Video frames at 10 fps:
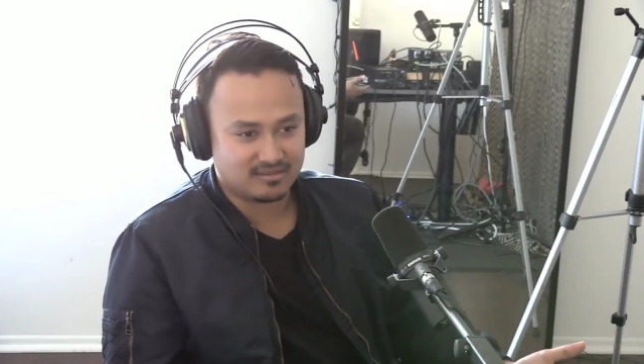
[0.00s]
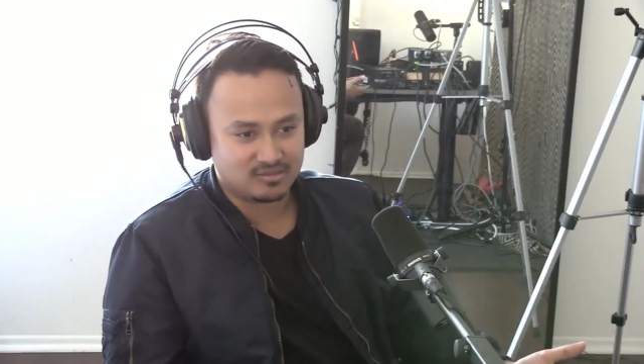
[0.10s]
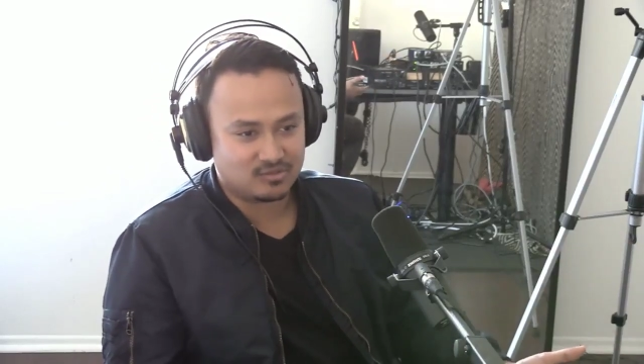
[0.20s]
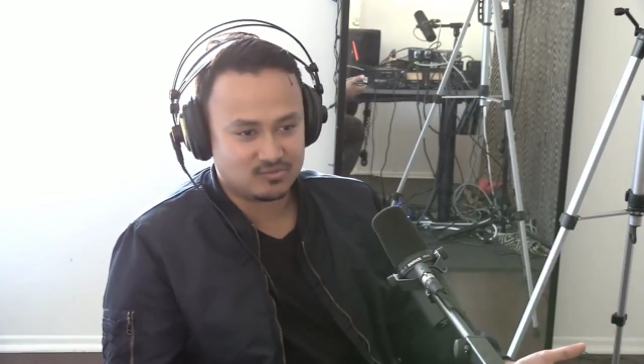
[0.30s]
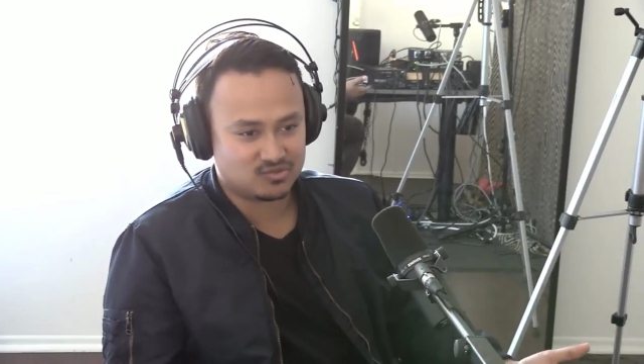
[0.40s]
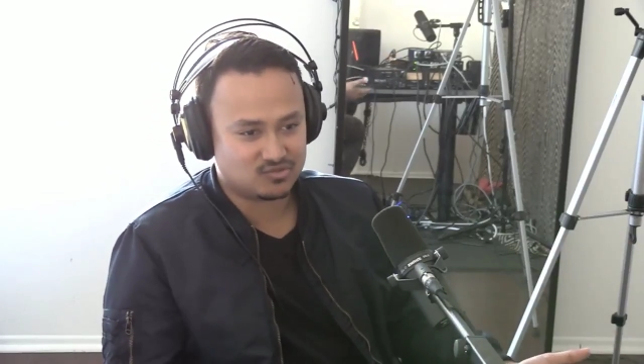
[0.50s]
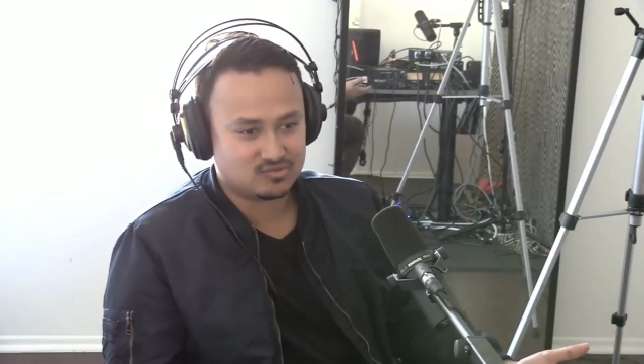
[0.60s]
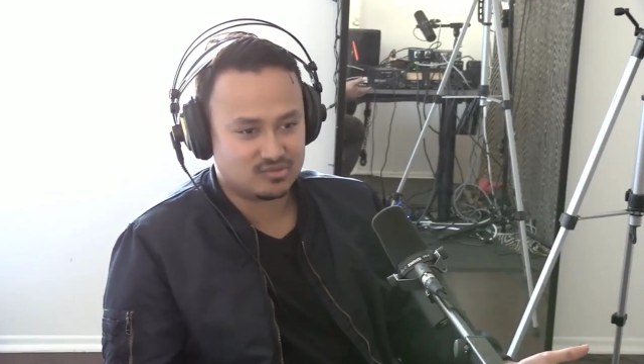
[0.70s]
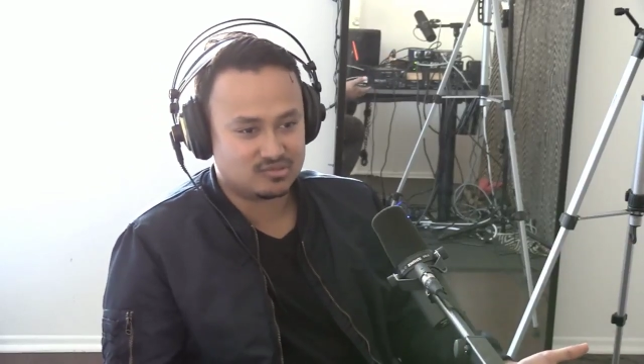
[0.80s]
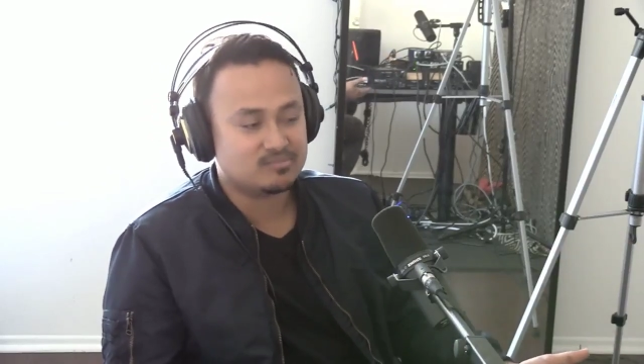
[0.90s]
You don't
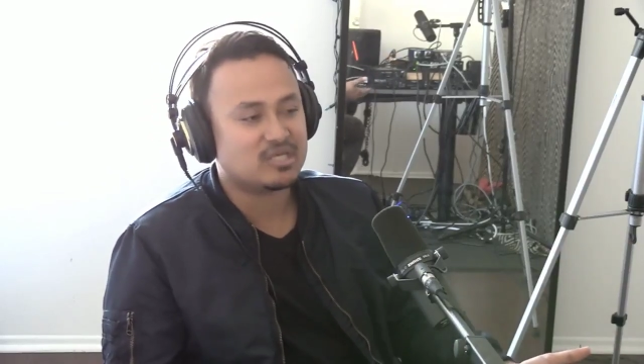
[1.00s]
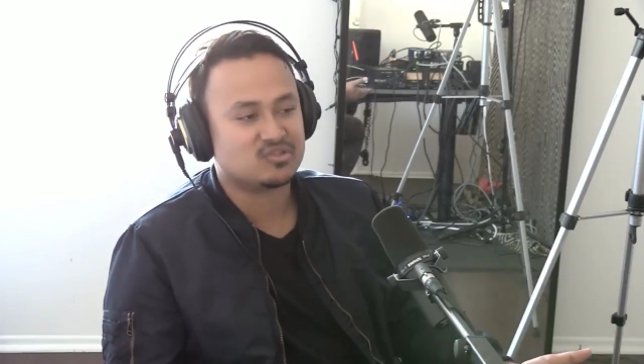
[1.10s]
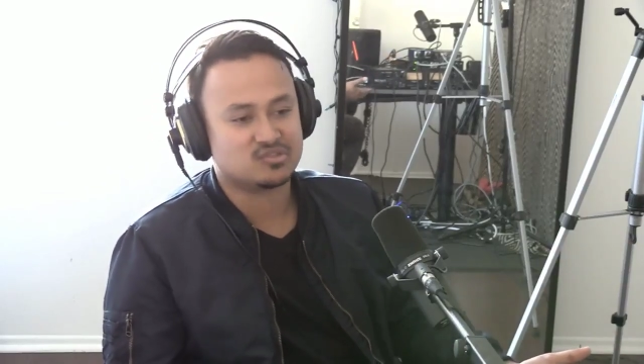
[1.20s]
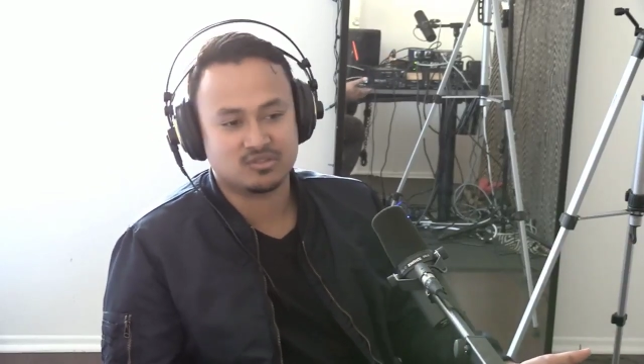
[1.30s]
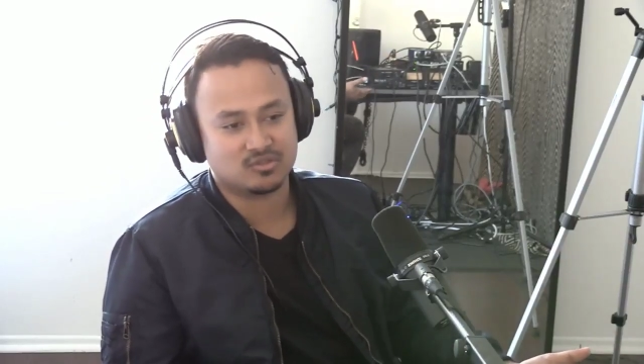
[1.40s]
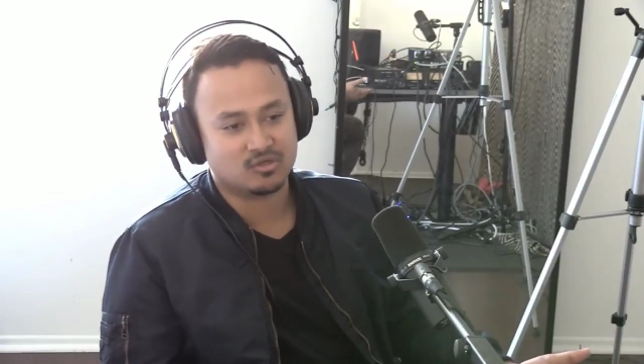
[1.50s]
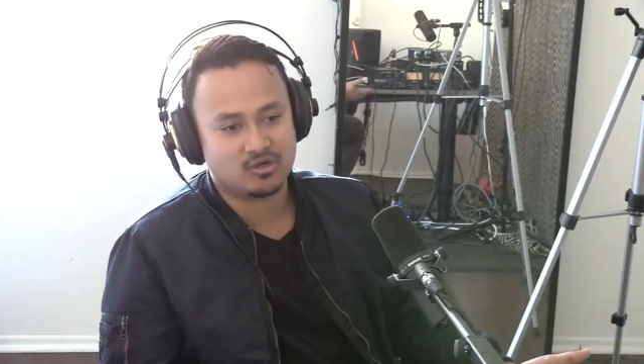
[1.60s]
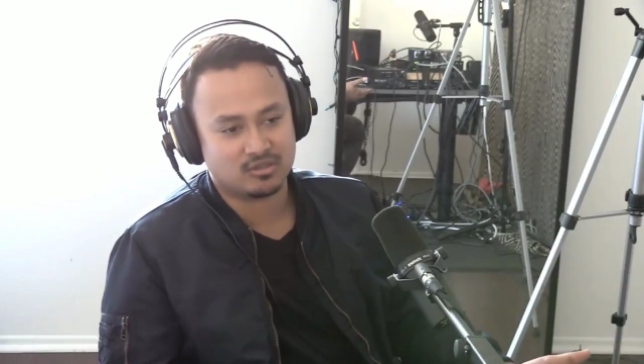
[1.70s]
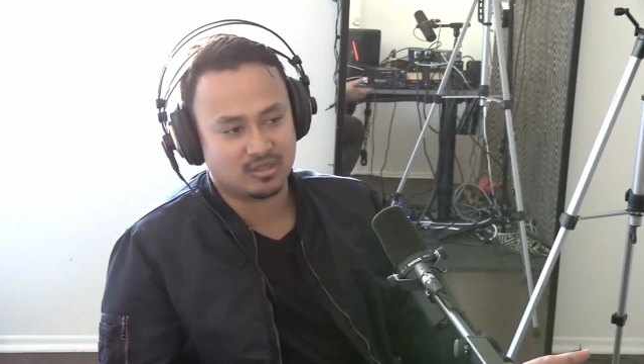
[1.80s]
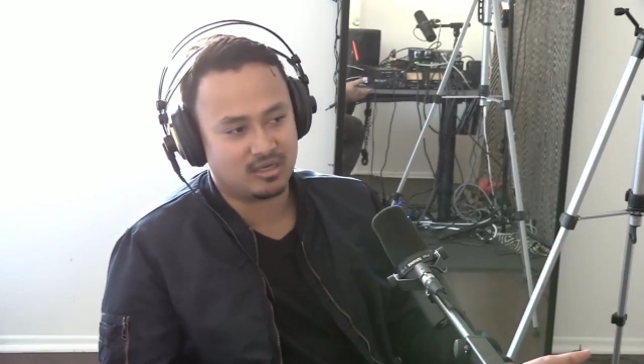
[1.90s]
deep down inside in your
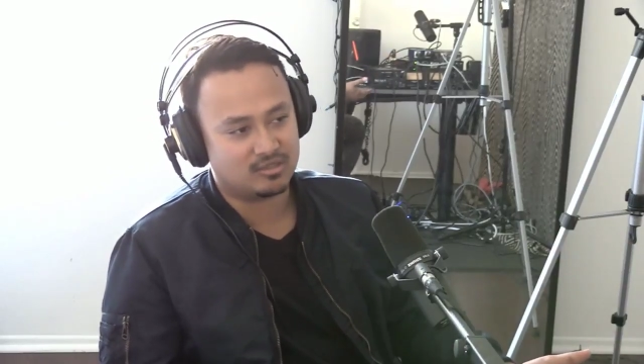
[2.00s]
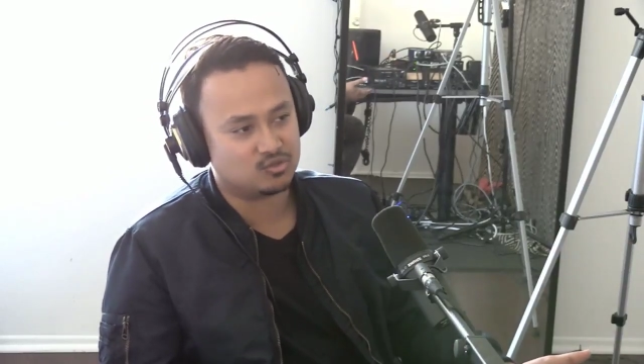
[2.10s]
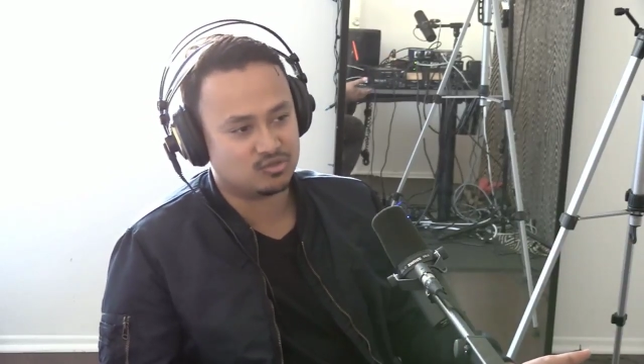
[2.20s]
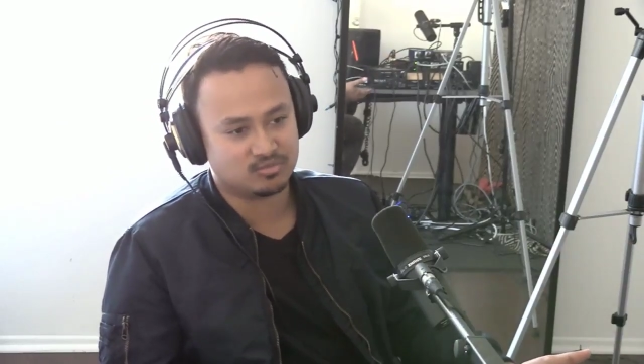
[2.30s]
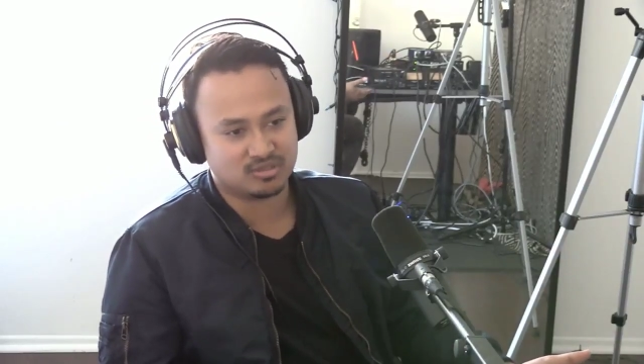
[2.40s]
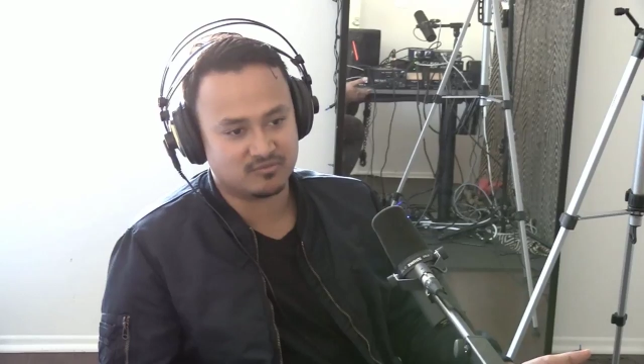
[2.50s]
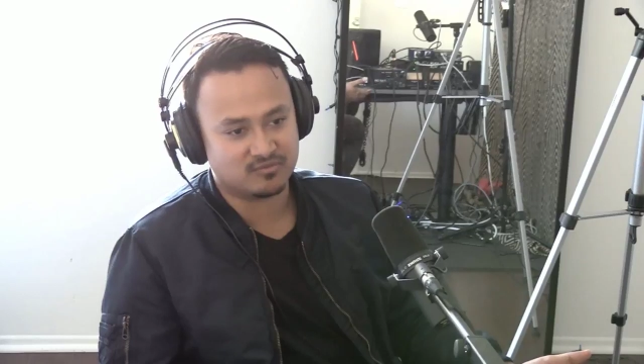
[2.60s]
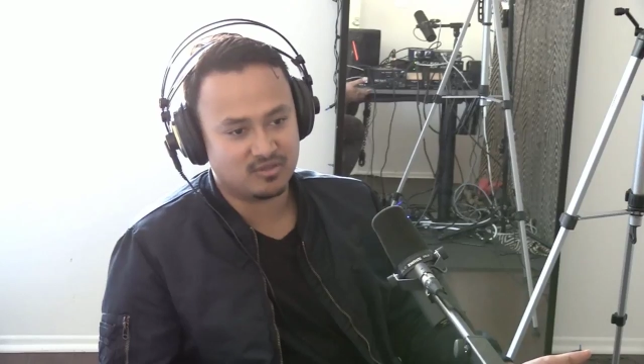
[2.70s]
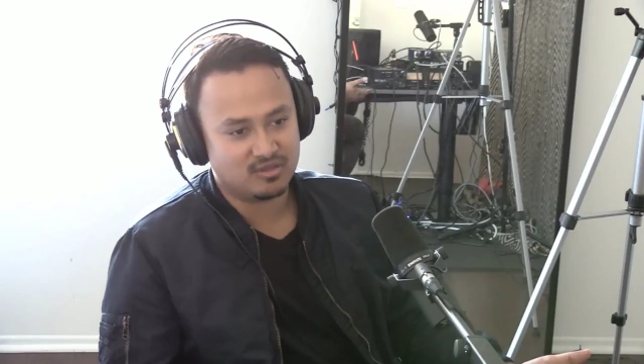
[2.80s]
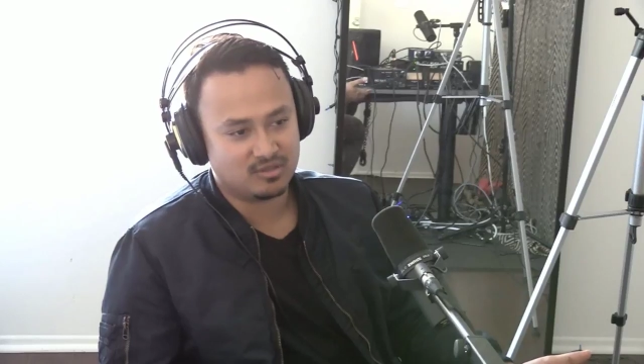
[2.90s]
heart, I truly believe
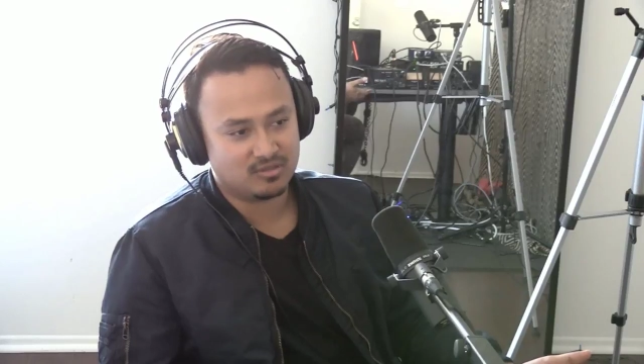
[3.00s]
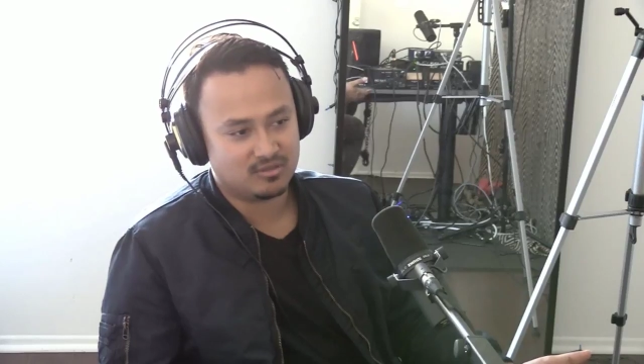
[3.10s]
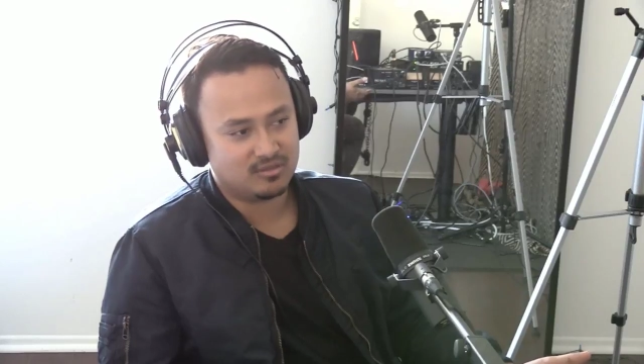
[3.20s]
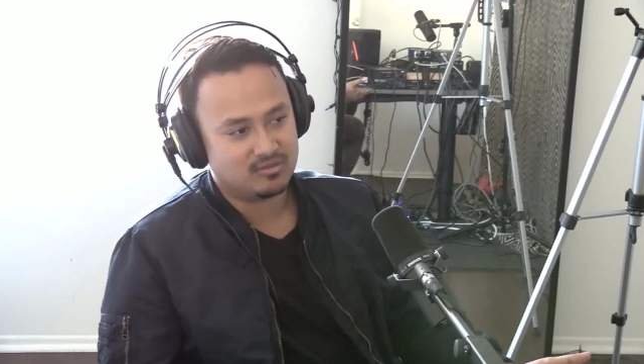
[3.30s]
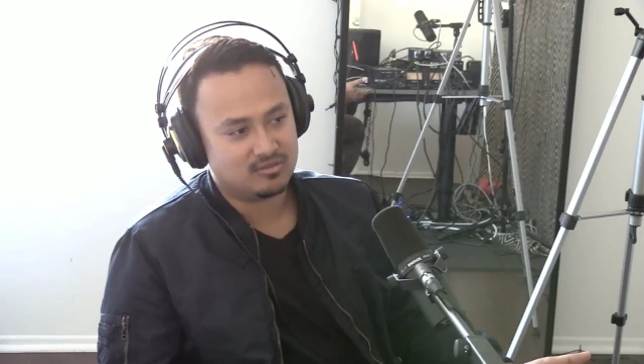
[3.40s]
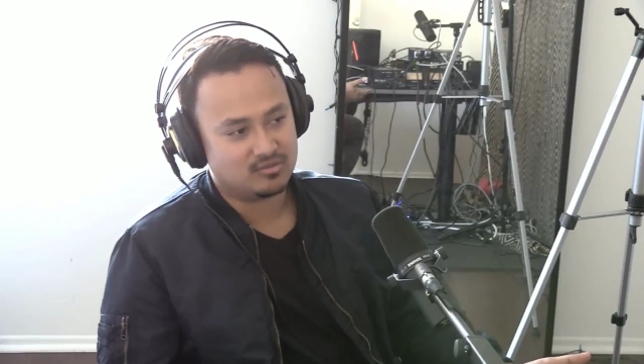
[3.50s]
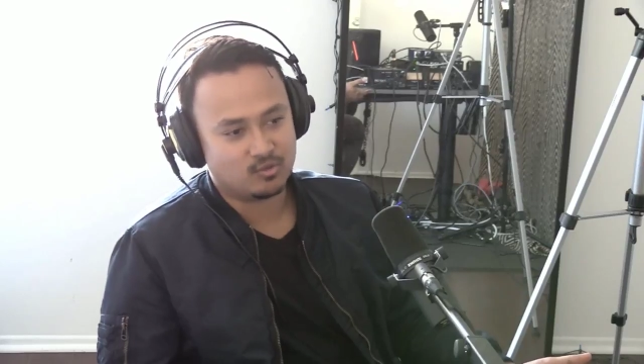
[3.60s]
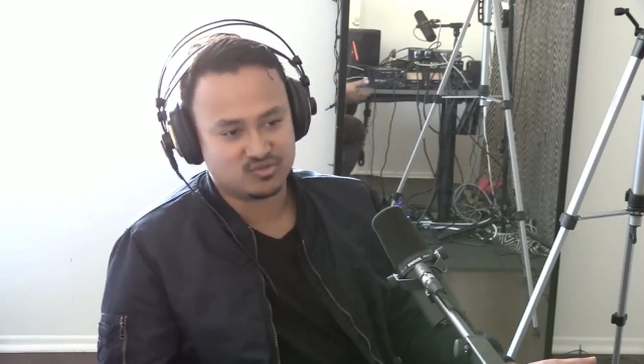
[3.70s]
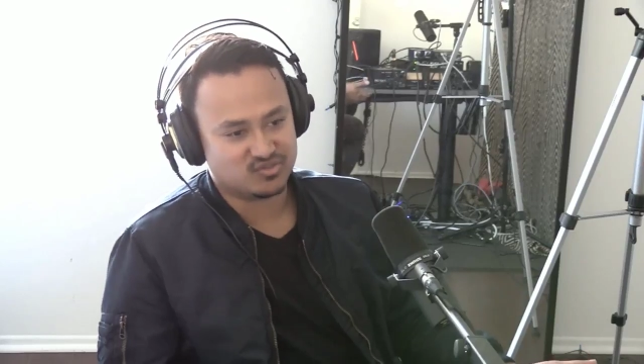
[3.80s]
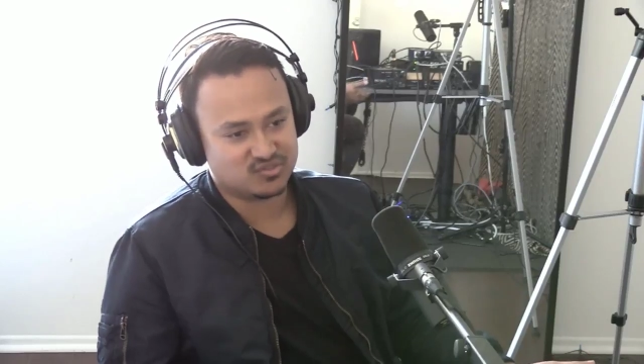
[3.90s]
you're
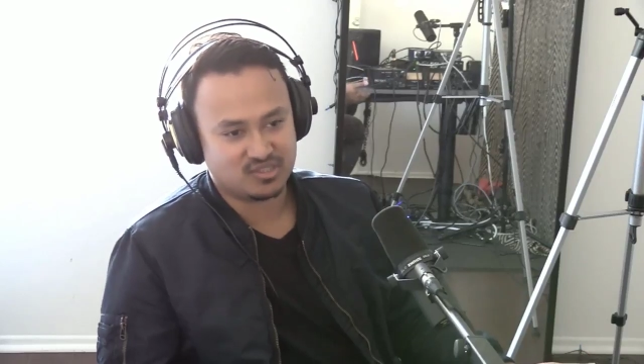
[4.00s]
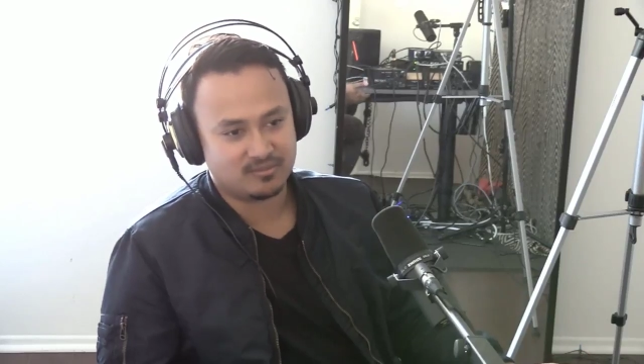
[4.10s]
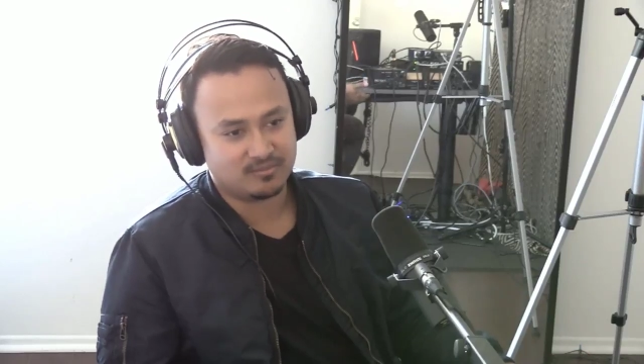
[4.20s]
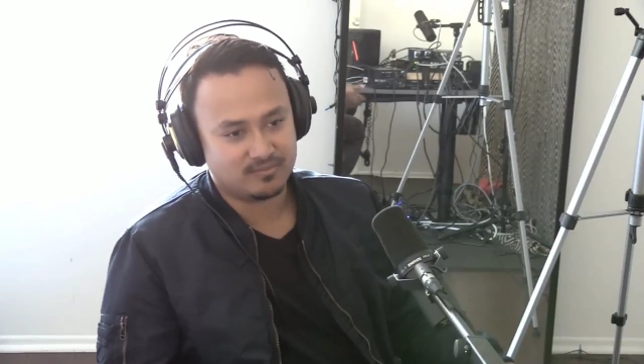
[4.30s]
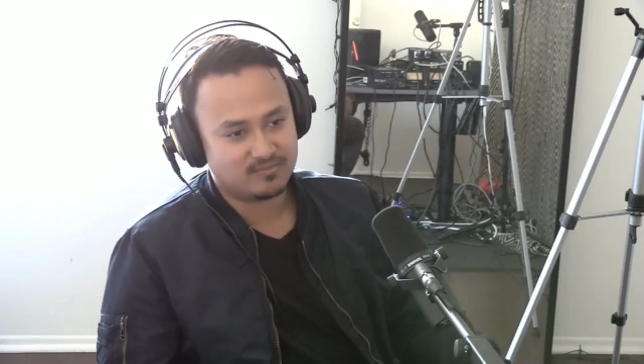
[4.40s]
always the same.